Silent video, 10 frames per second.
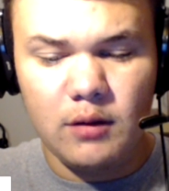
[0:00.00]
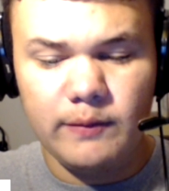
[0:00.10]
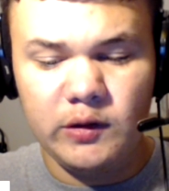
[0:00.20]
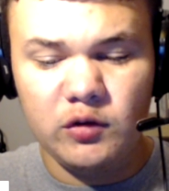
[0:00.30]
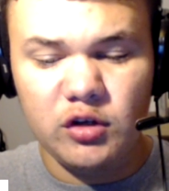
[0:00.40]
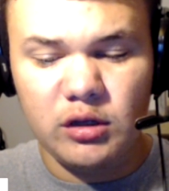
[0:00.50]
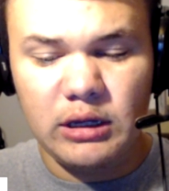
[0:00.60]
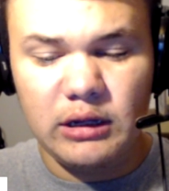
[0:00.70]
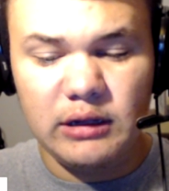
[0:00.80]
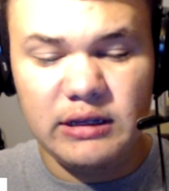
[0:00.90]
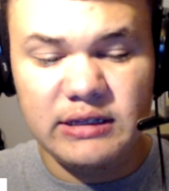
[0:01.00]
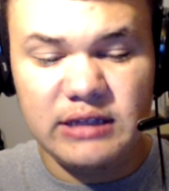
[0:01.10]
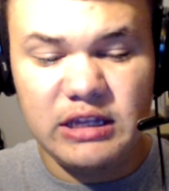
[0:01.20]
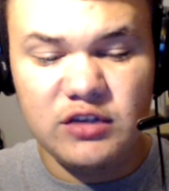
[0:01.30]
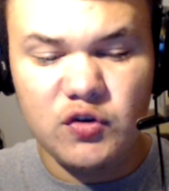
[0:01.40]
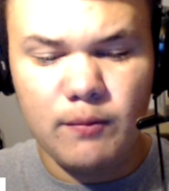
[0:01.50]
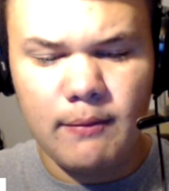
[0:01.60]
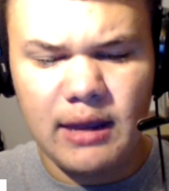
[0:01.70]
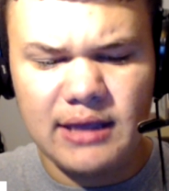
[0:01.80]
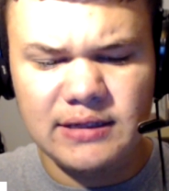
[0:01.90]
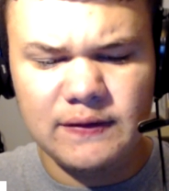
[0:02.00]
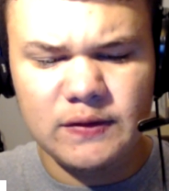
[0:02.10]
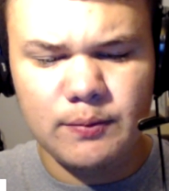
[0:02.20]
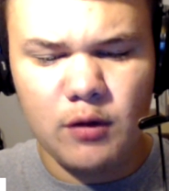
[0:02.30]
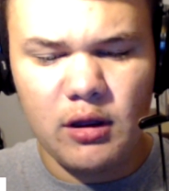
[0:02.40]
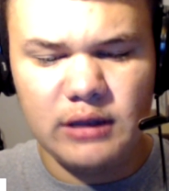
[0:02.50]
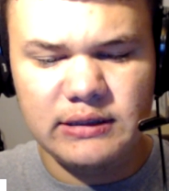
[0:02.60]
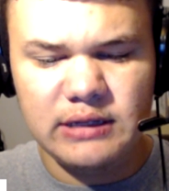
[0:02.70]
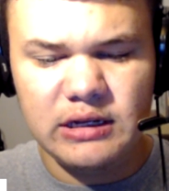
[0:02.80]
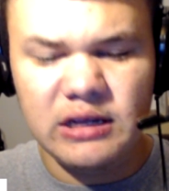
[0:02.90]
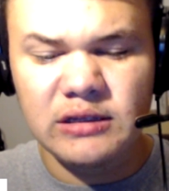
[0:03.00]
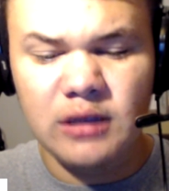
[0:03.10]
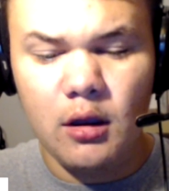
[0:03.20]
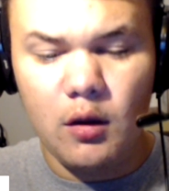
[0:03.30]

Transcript: Build your colonies into massive sprawling cities